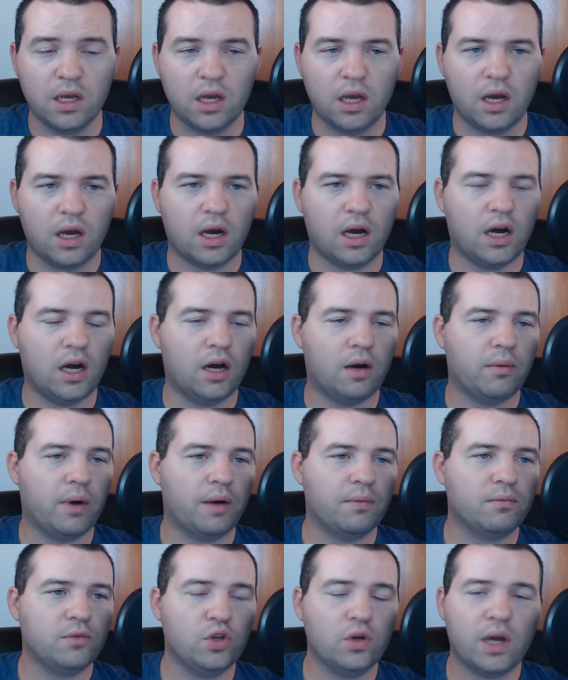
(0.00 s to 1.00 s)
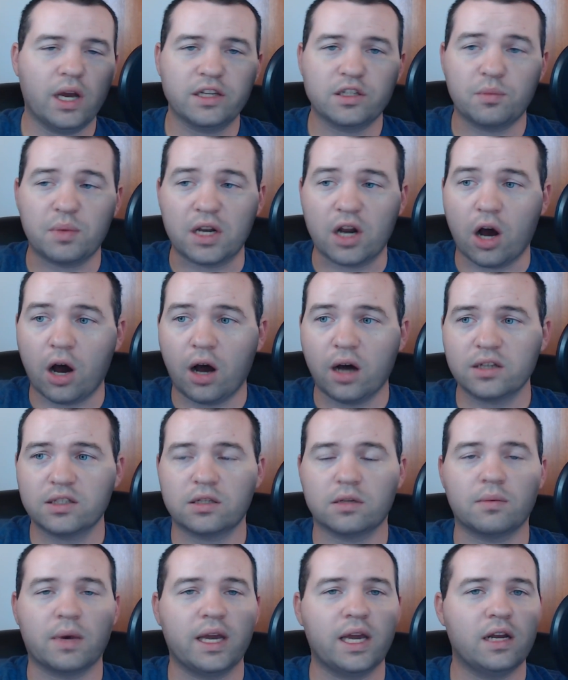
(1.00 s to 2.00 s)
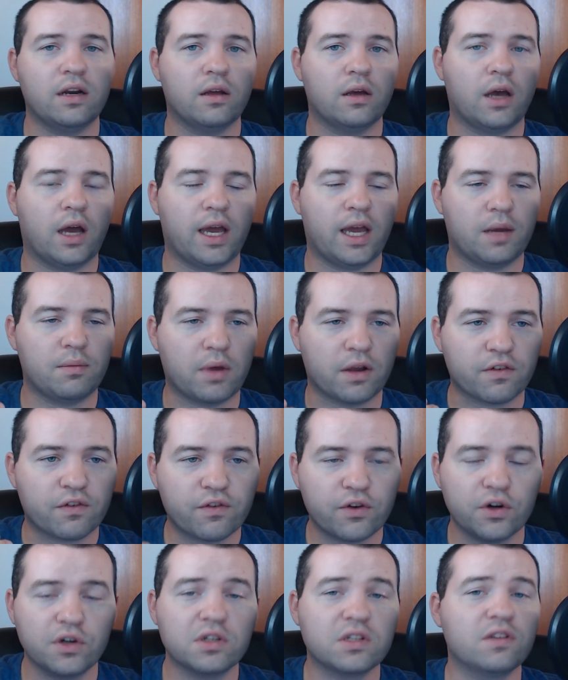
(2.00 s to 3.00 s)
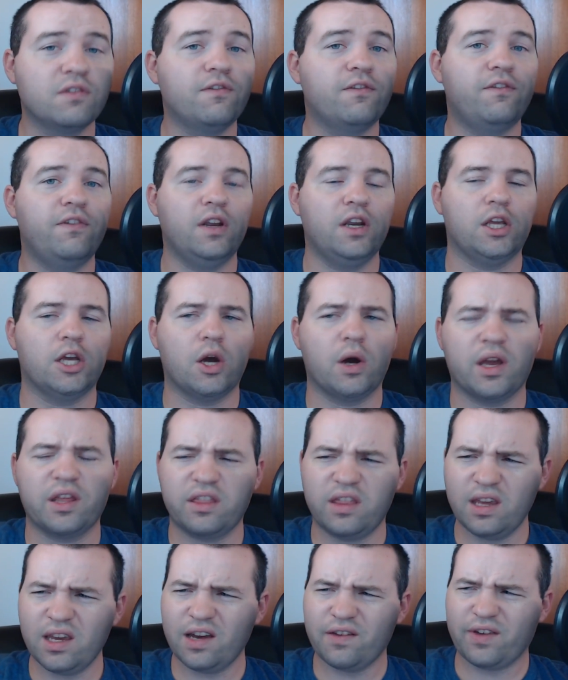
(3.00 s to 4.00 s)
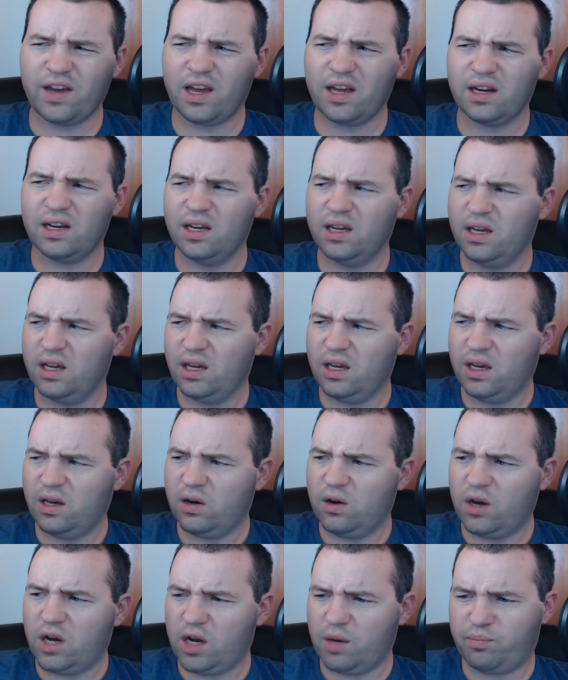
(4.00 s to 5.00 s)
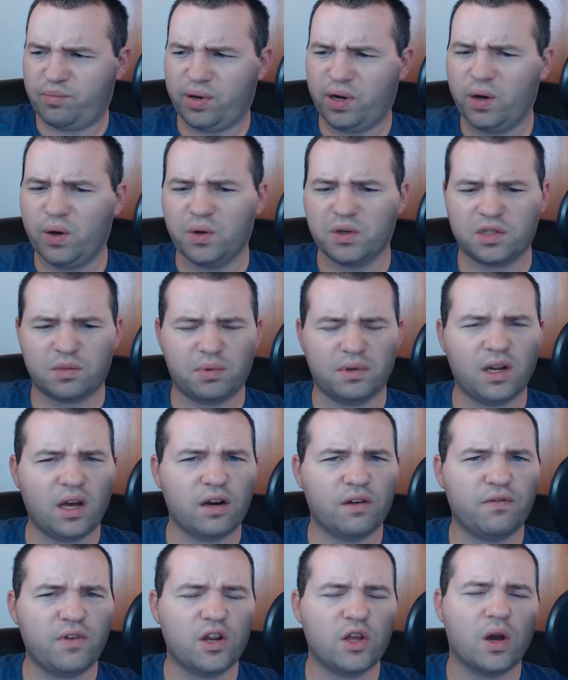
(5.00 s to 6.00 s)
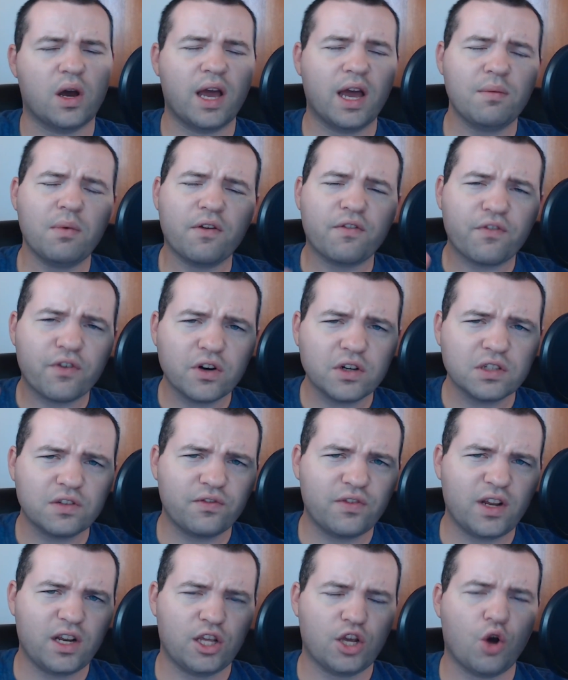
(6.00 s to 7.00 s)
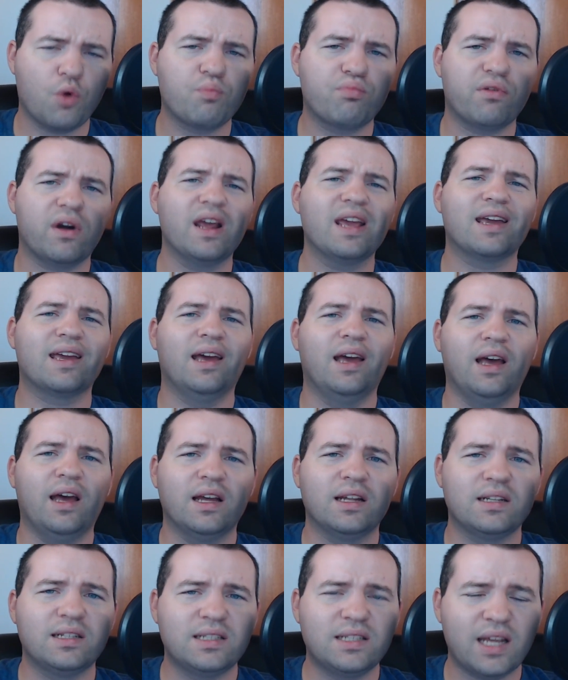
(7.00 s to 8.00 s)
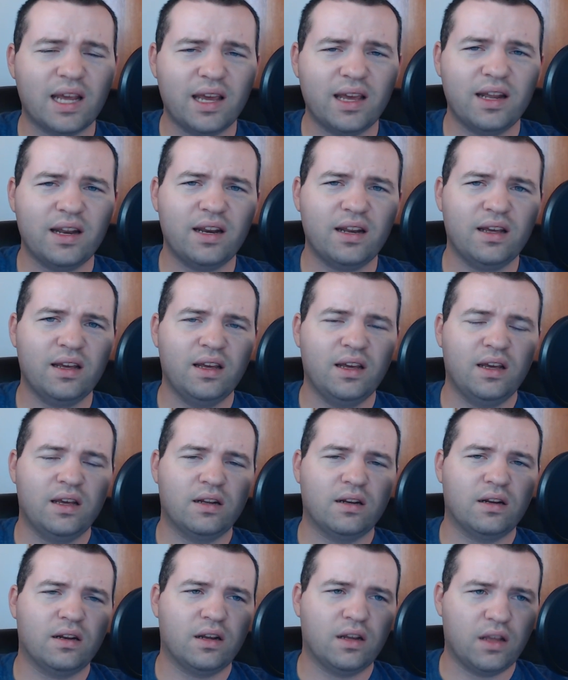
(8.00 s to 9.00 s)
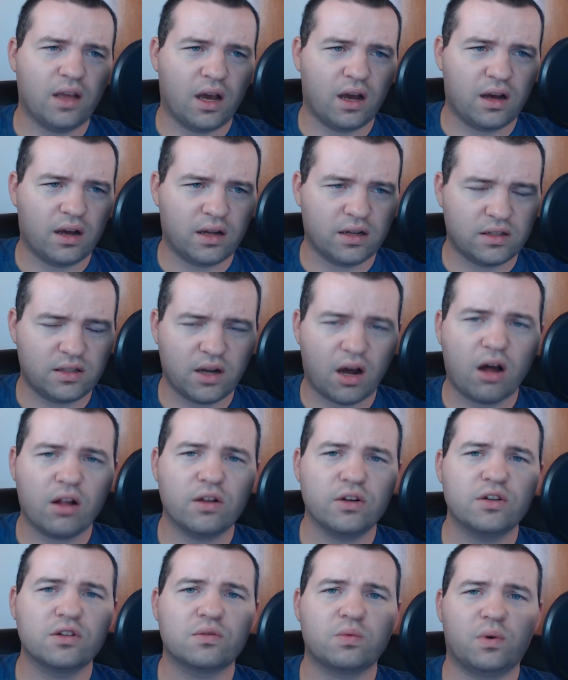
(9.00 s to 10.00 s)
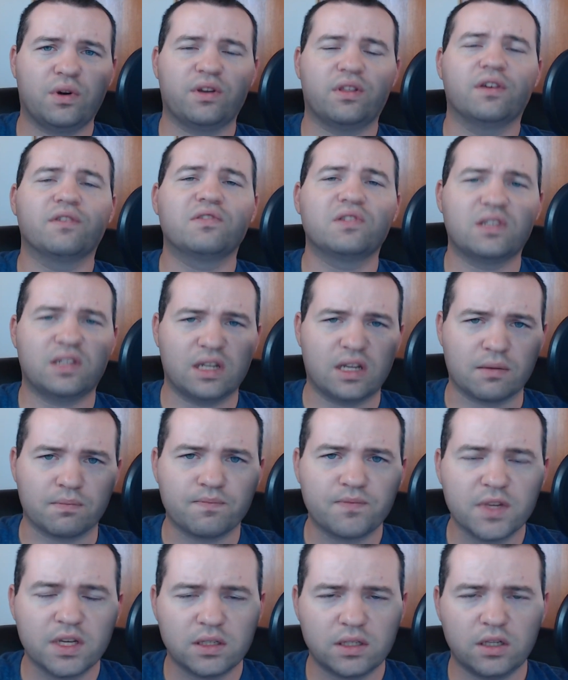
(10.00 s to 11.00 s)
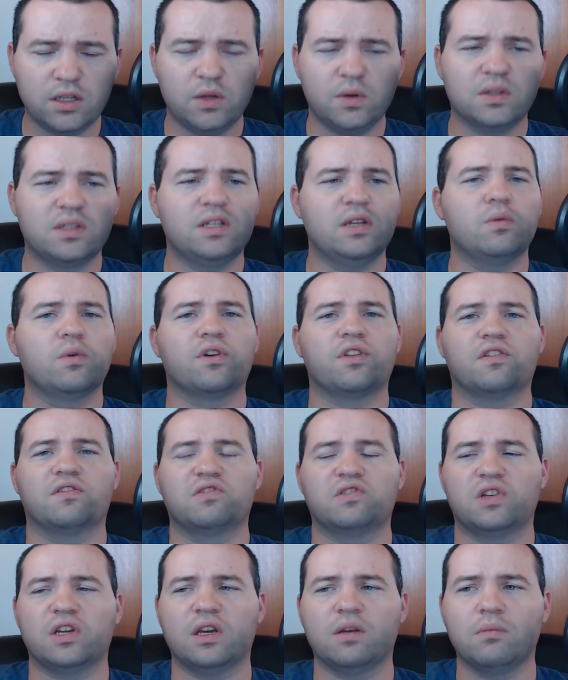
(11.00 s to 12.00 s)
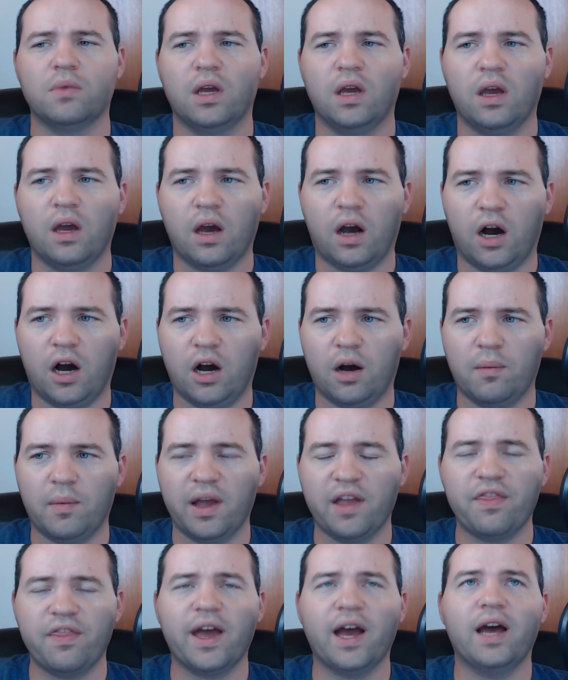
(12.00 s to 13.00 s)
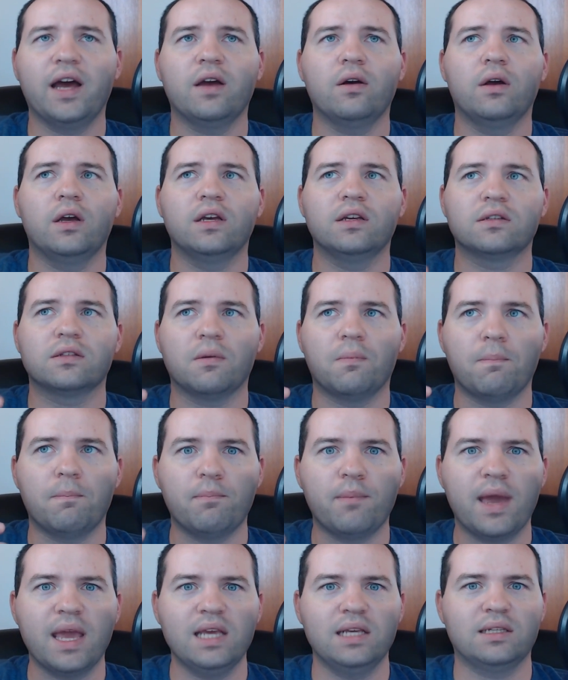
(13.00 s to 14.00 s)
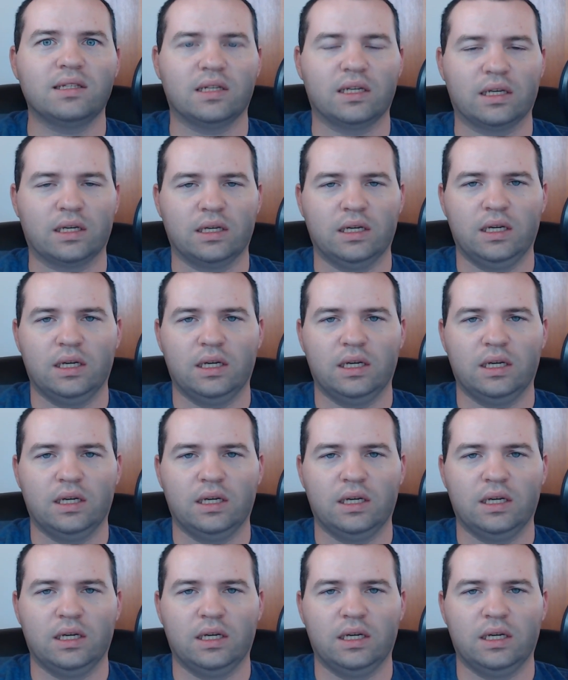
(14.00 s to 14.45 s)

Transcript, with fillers: Um, you guys have been awesome. I had a, I had my first video. I think I've had a post, but not a video. I had my first video break ten dollars uh, worth of Steem, ten U S D worth of Steem, um, and that is amazing.